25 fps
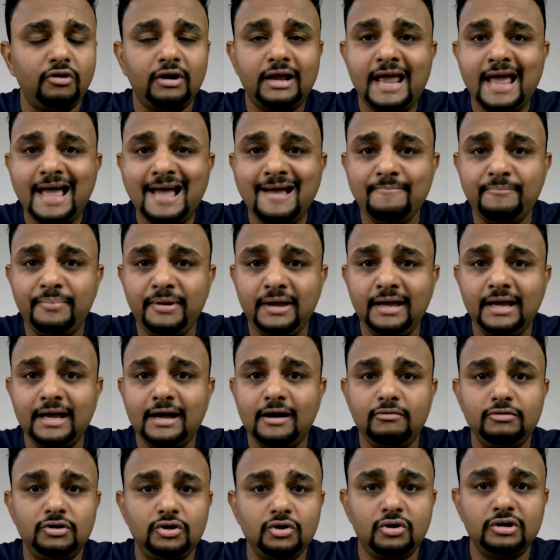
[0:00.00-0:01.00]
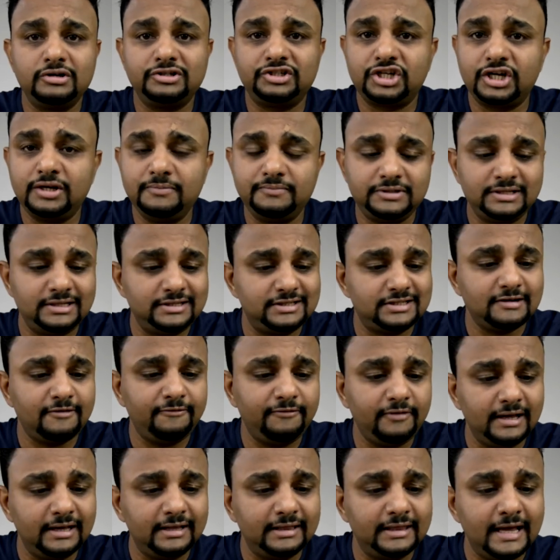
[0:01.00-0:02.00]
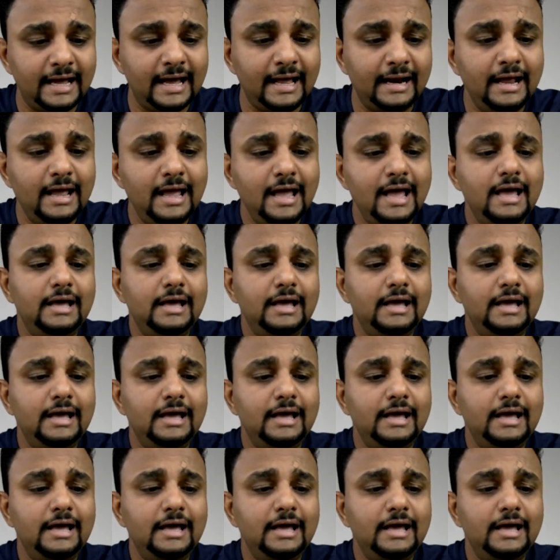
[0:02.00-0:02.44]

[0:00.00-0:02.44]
camping, outdoor trips and stuff like that.